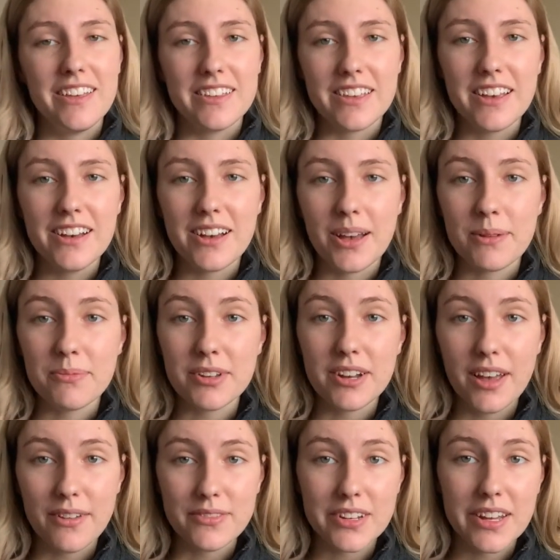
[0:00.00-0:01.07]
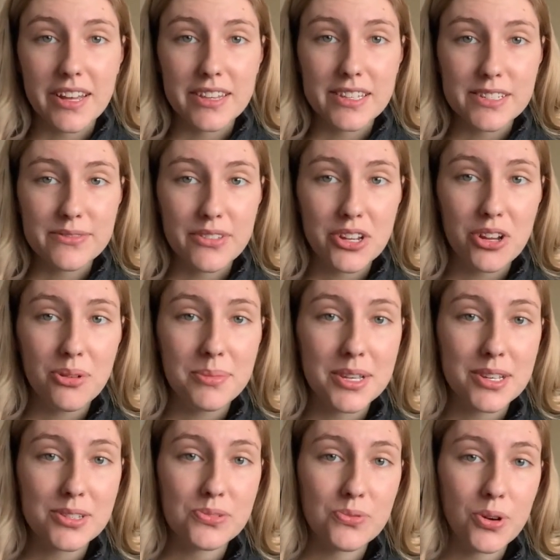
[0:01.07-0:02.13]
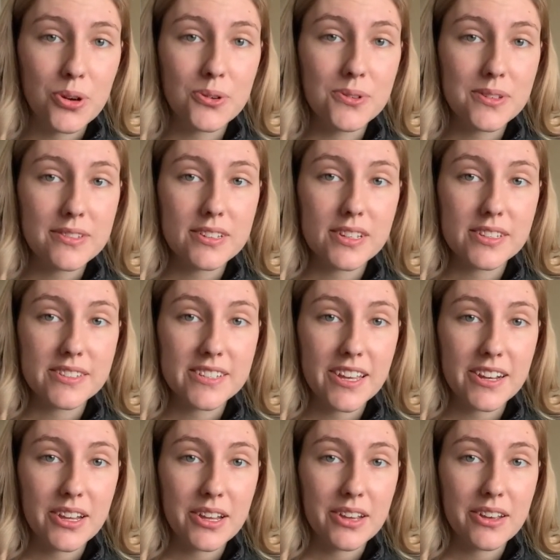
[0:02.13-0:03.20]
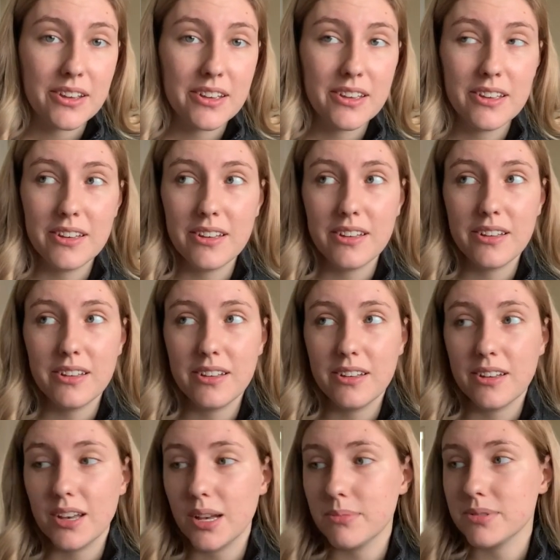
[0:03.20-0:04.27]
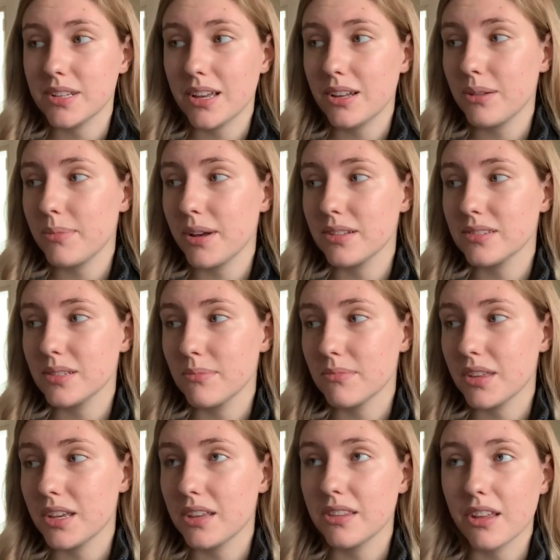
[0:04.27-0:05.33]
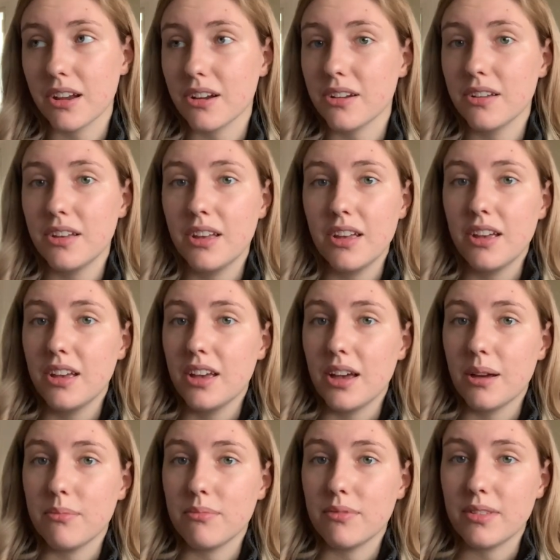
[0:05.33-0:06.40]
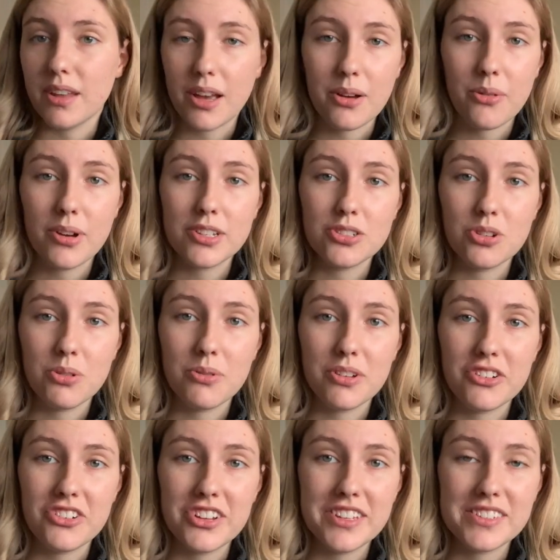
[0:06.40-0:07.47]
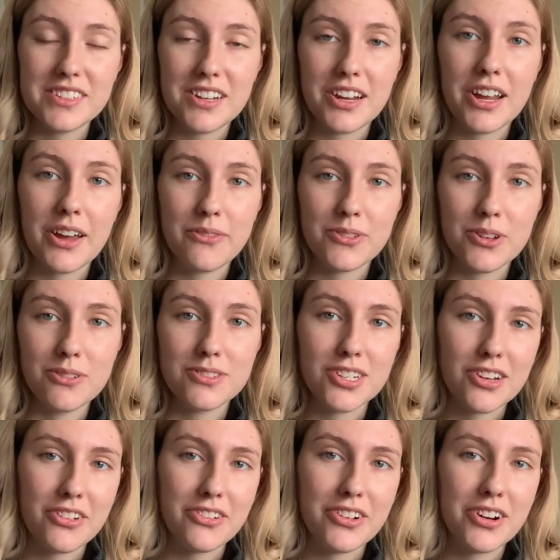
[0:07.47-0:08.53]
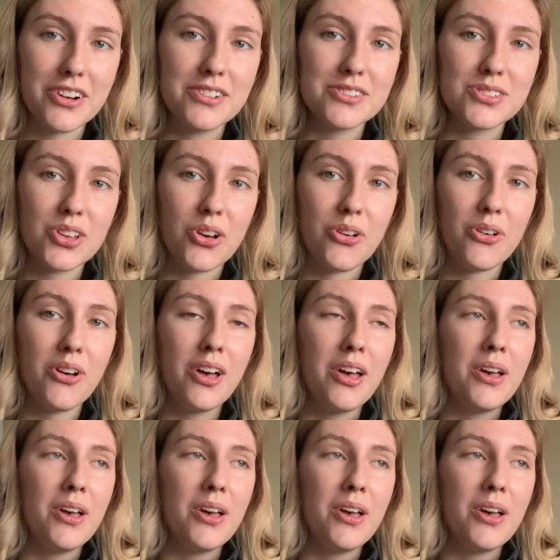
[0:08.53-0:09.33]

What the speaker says: yeah, I'm gonna have to end this video because Rose is getting upset about something in there. I'm not quite sure what it is, and I have to go check on her. So